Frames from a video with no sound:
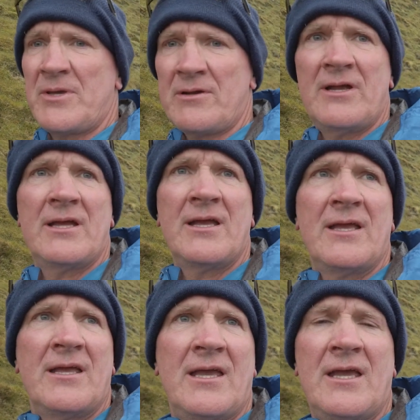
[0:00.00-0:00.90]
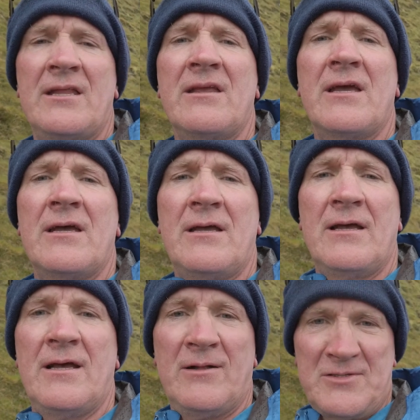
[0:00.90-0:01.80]
here, and uh,
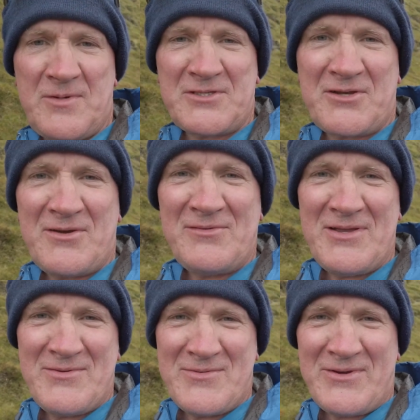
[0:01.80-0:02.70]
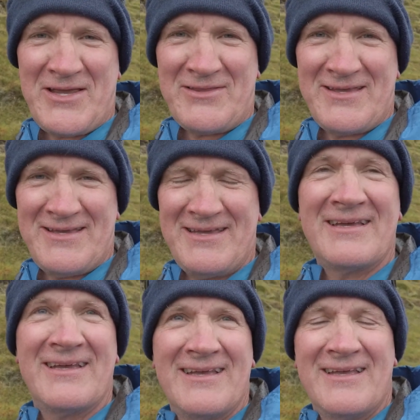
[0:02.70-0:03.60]
I'll switch around now and we'll get the,
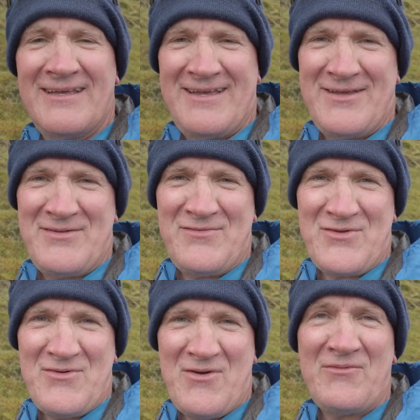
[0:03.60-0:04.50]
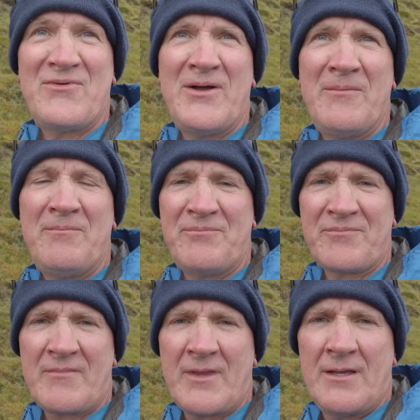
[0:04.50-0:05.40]
uh, the view of um,
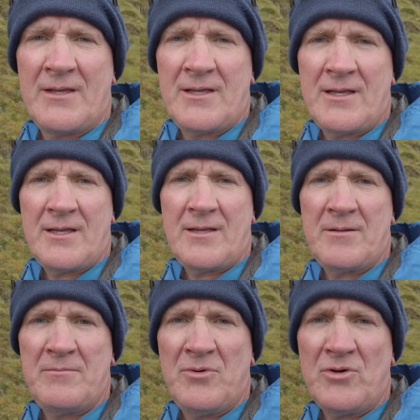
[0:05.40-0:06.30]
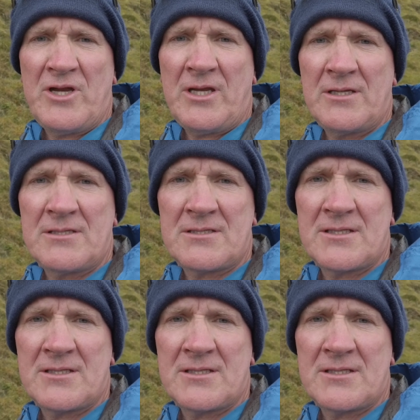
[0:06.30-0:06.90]
uh, Boreg and